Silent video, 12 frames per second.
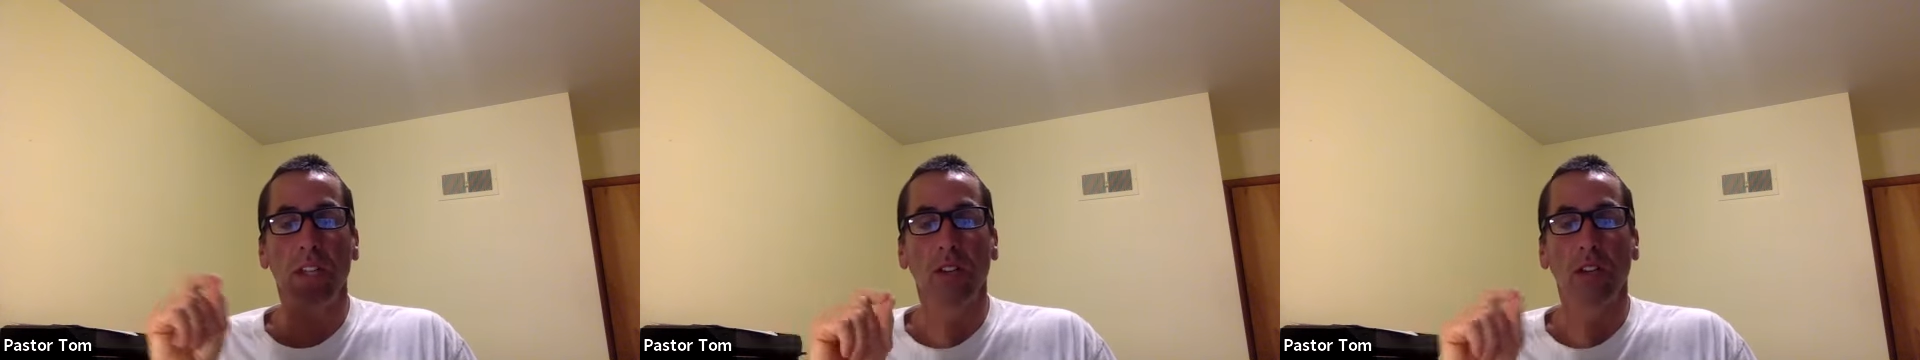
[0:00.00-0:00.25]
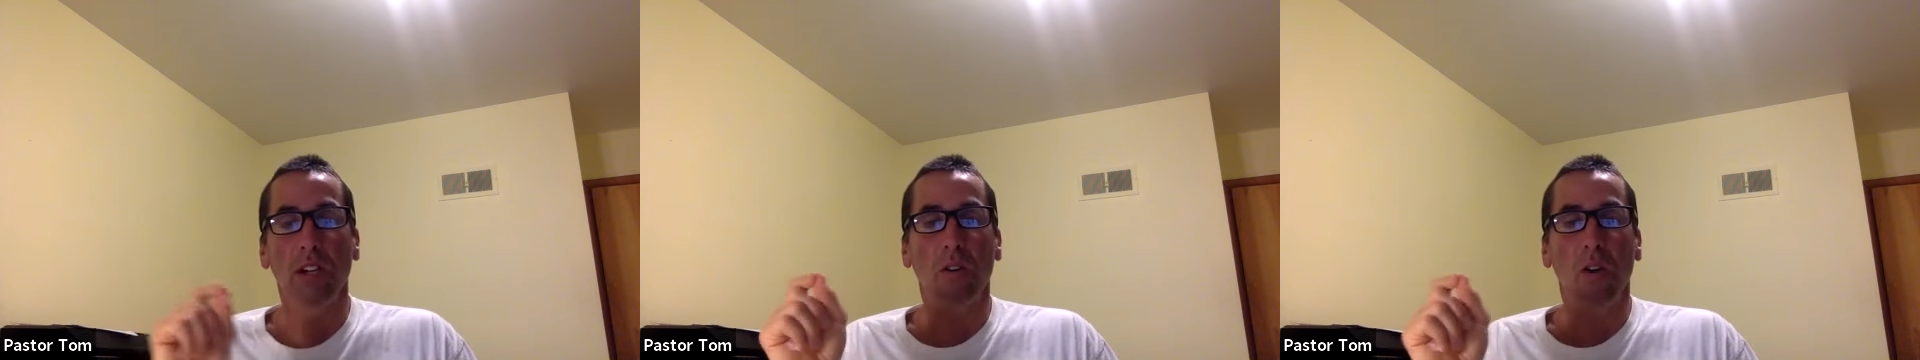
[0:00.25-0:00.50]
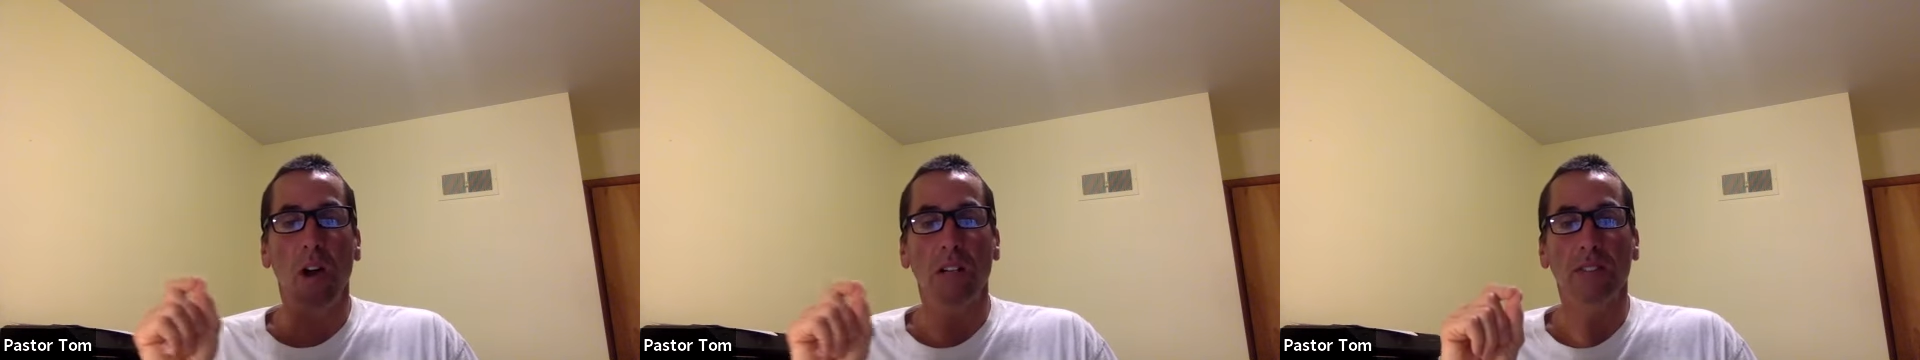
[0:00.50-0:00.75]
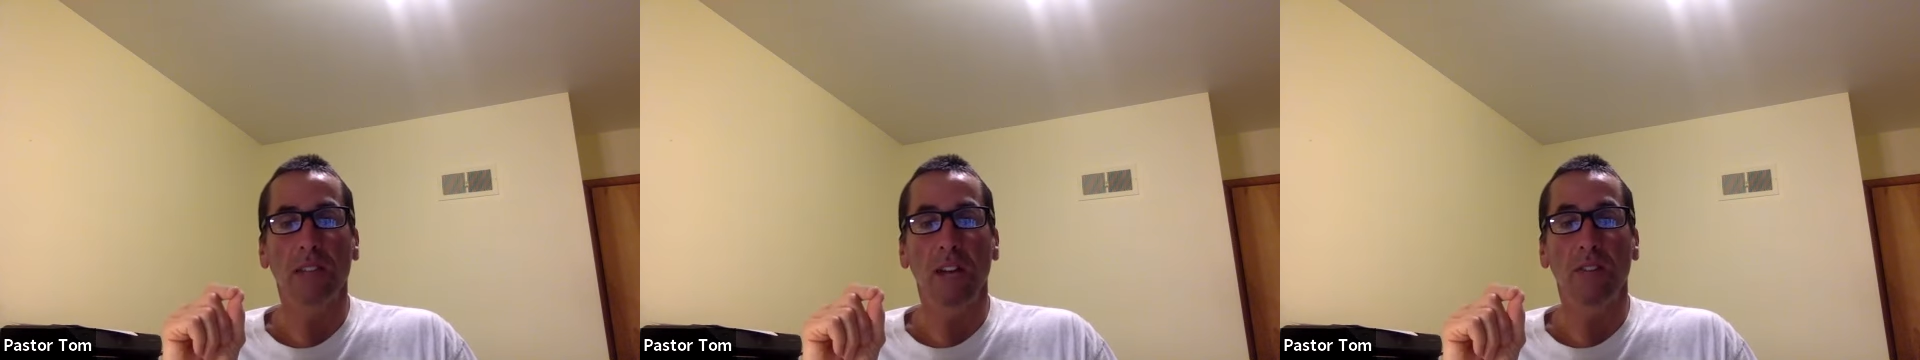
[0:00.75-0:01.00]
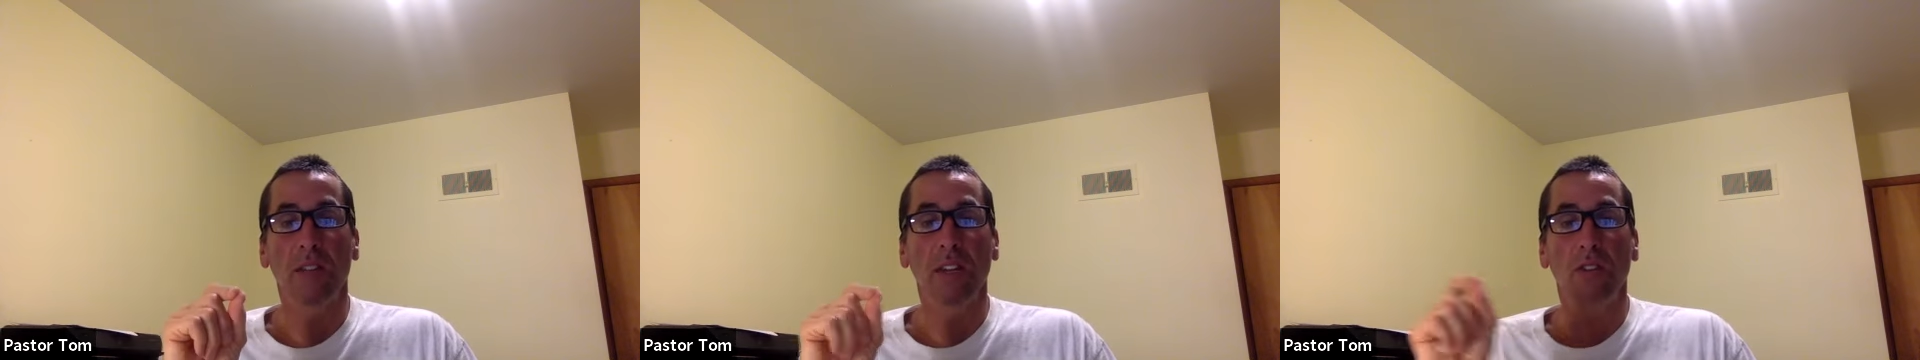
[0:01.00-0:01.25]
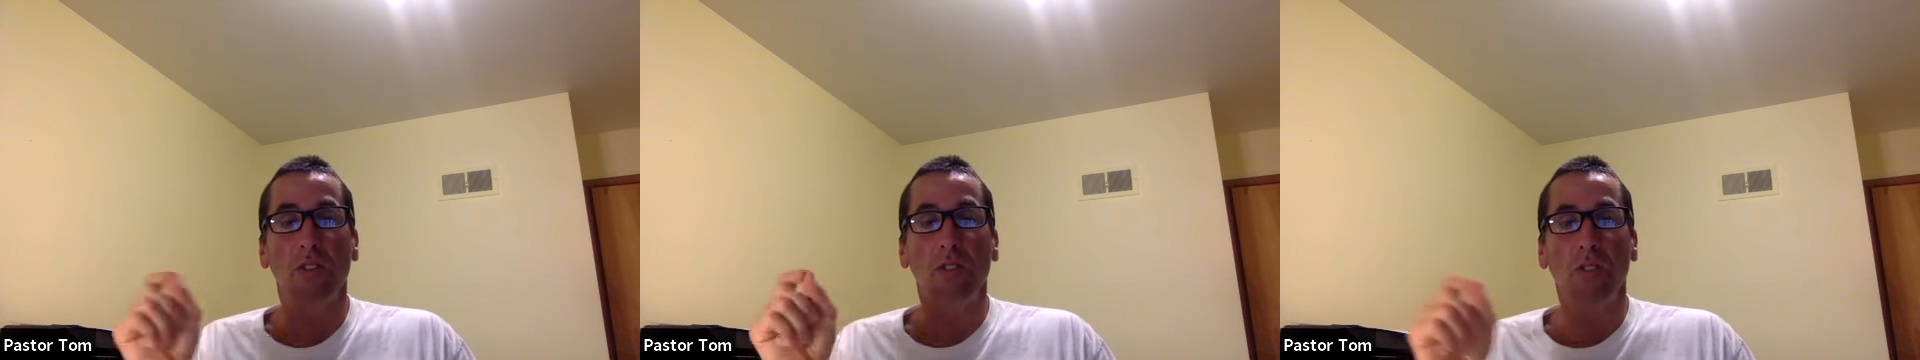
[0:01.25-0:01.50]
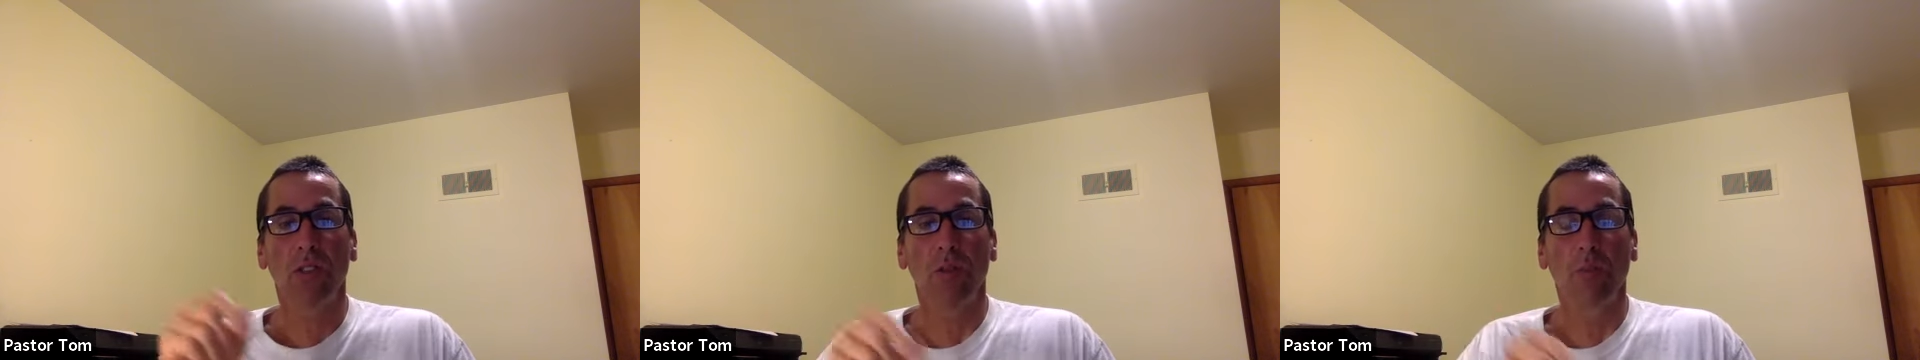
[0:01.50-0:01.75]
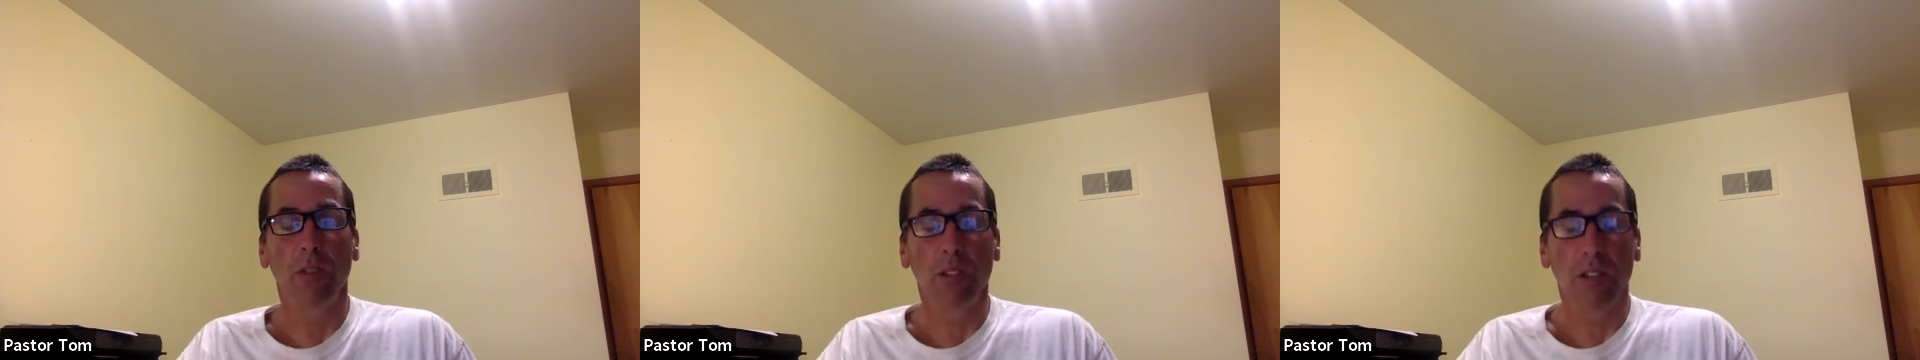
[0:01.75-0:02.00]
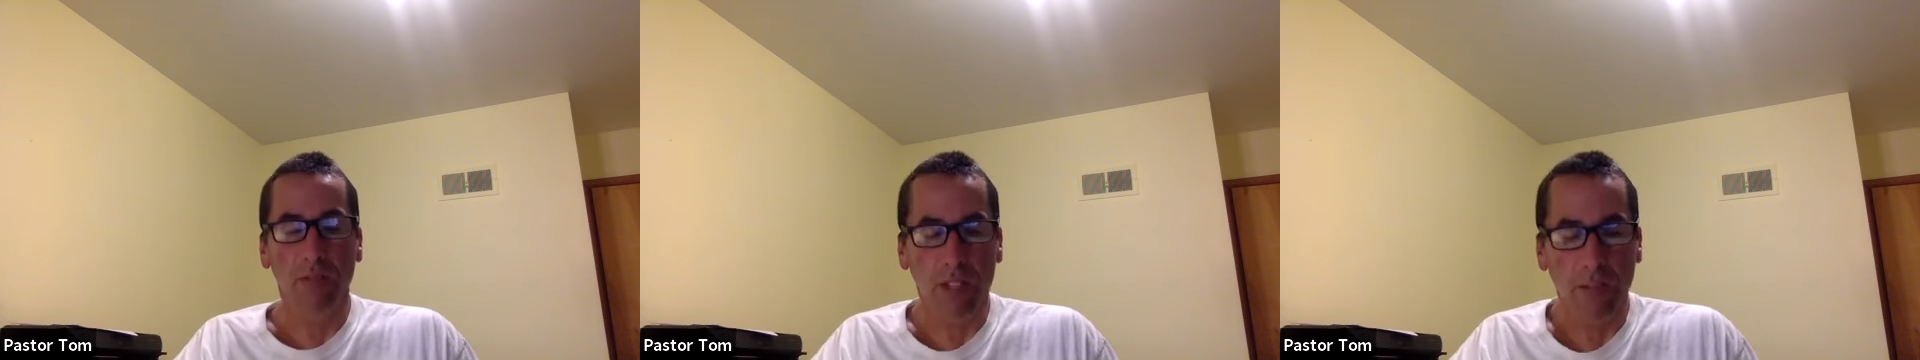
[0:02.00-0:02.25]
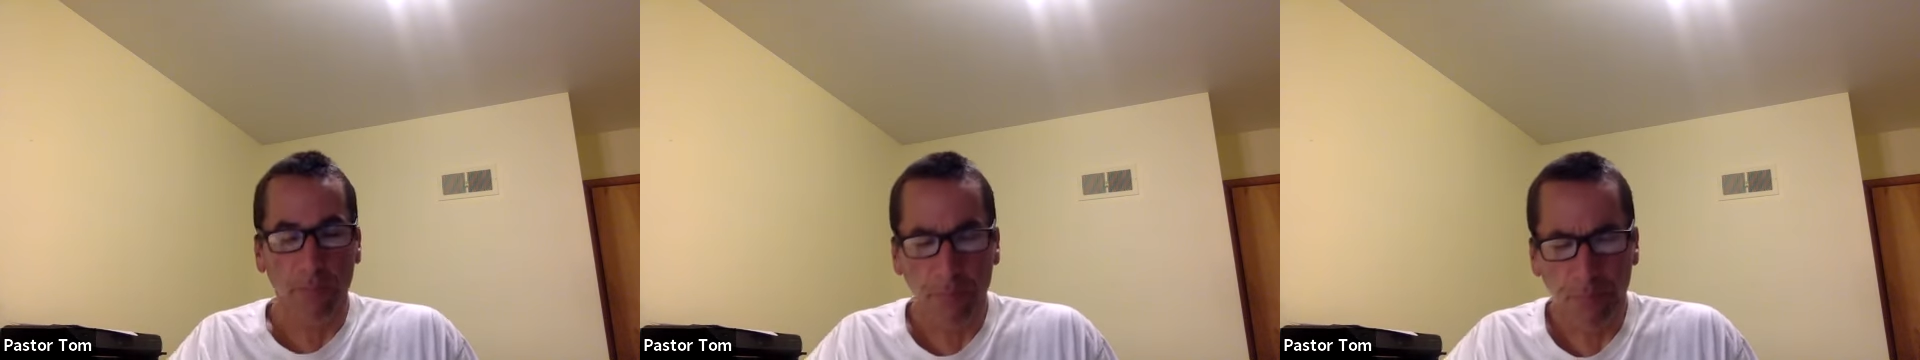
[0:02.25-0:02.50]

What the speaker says: you could cross out that you truly believed in.